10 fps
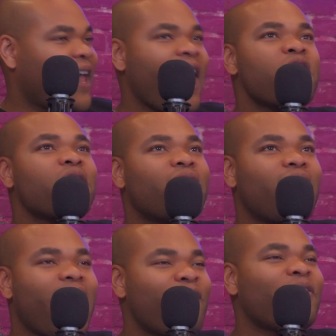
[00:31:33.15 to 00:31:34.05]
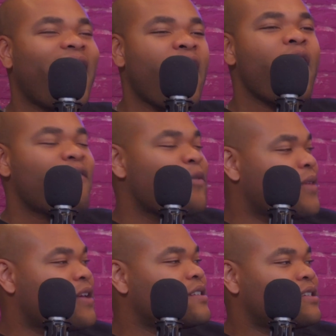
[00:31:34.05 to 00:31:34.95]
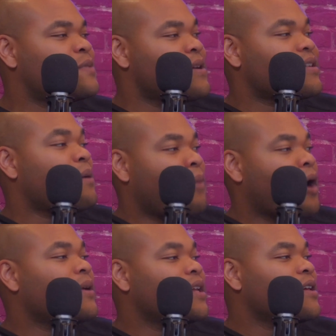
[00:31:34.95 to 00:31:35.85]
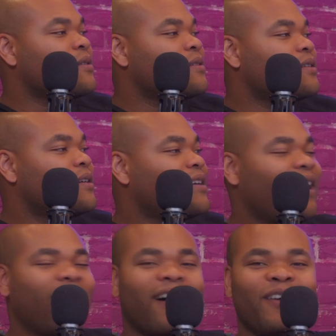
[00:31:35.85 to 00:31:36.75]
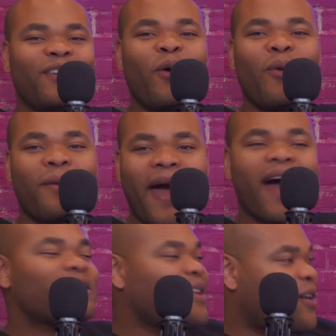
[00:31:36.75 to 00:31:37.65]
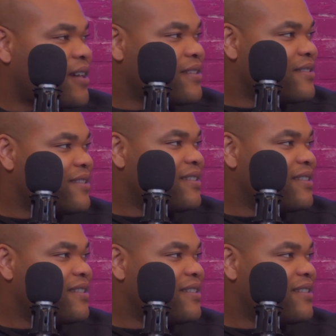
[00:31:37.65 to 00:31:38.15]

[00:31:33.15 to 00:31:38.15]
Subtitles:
the air everywhere there just smells like barbecue. You don't want a mask on.